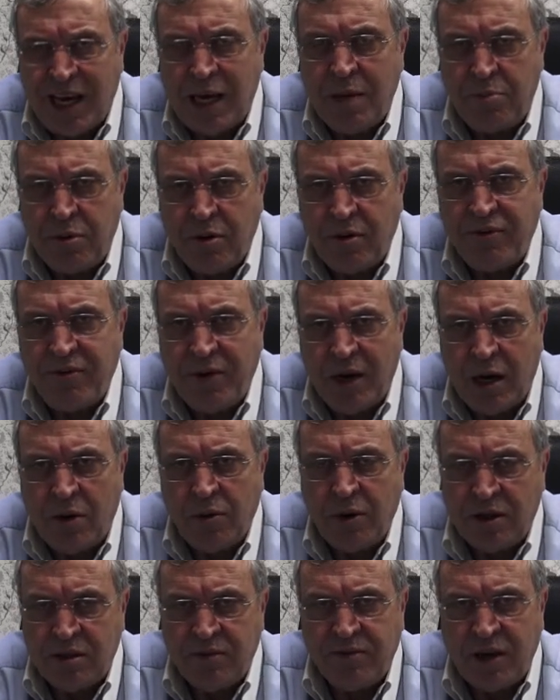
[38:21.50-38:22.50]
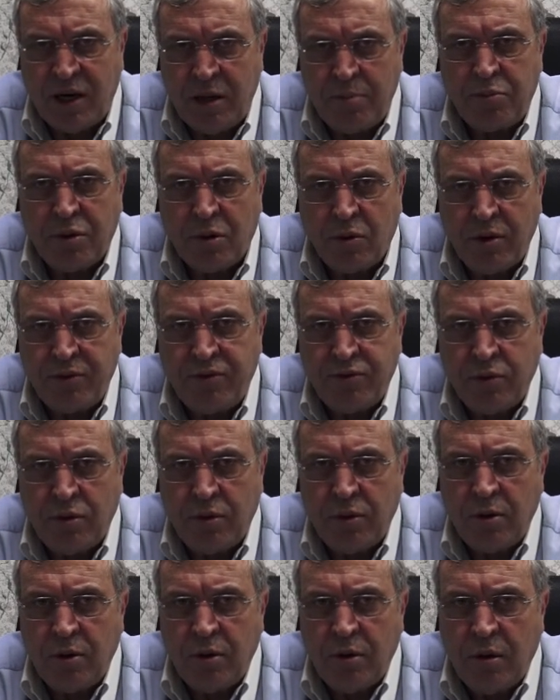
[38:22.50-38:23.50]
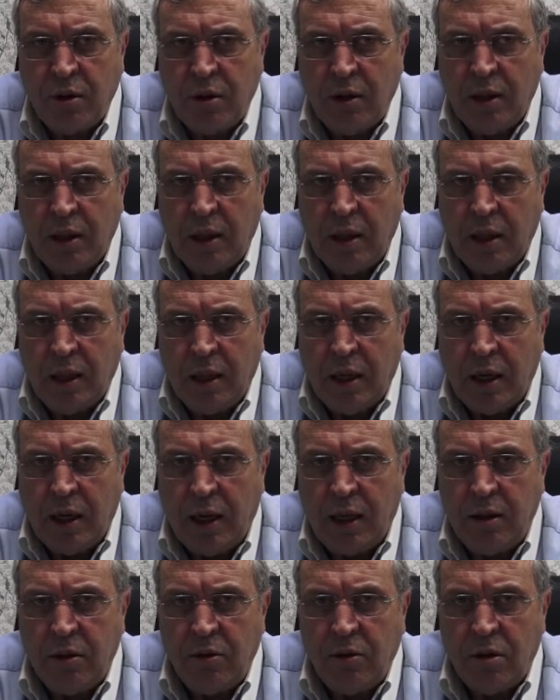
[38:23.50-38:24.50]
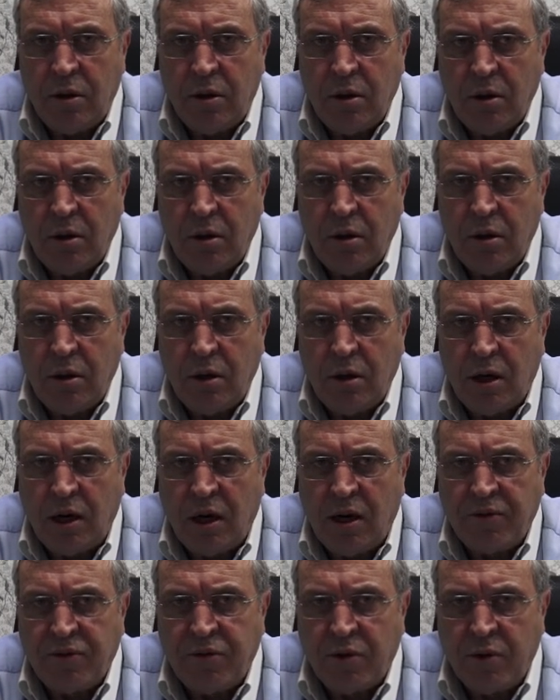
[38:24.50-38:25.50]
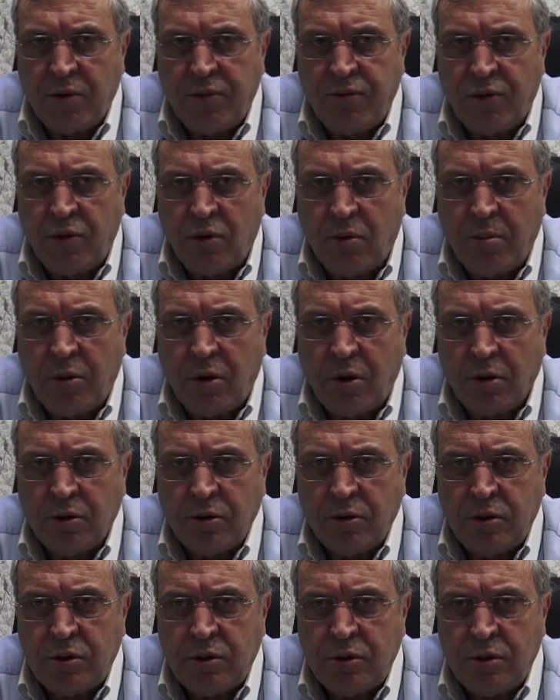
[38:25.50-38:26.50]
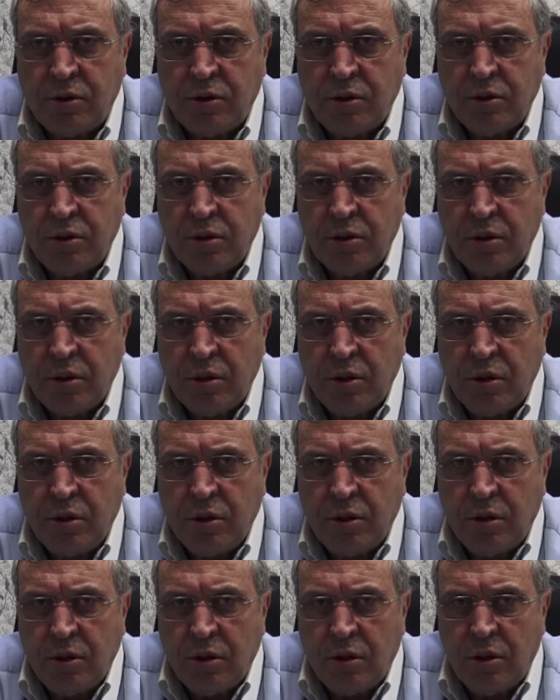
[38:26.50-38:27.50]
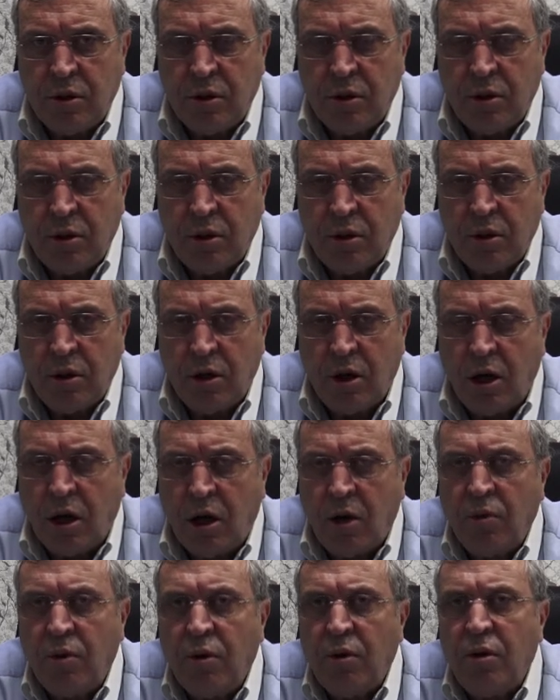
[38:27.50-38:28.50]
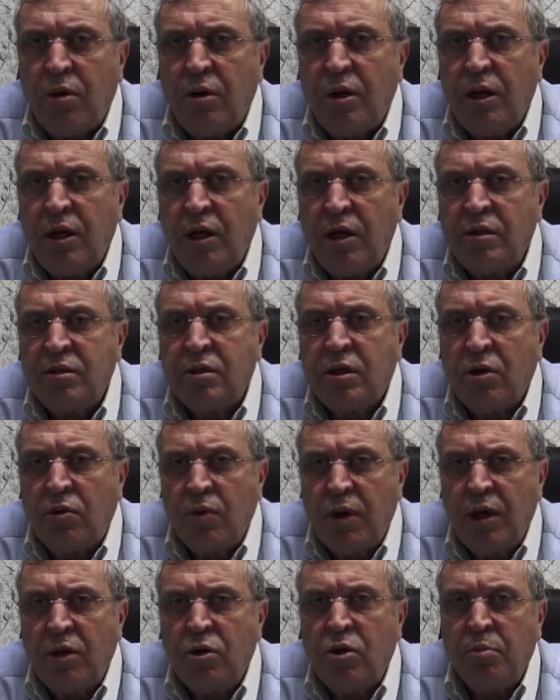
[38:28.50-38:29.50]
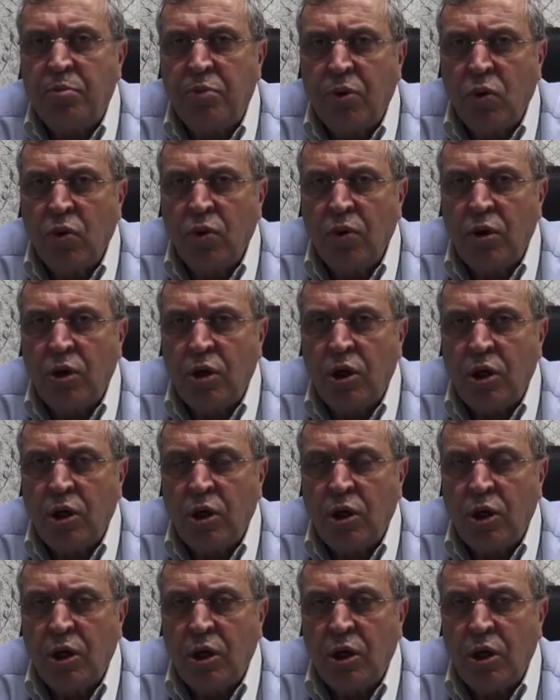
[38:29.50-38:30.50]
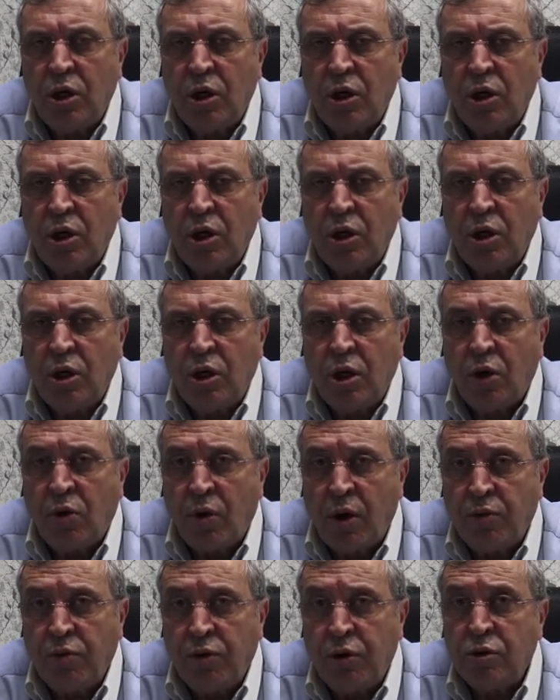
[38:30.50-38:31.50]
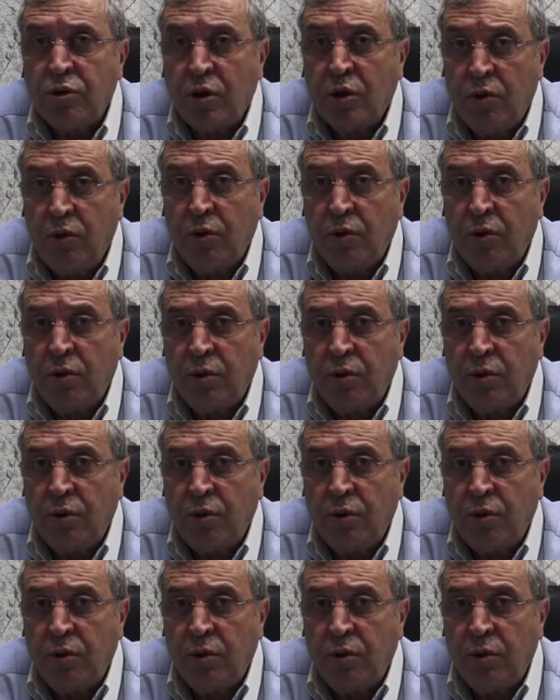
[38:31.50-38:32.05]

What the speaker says: APRF now is very powerful. And look, after 4 months, how is growing the bone around the screw.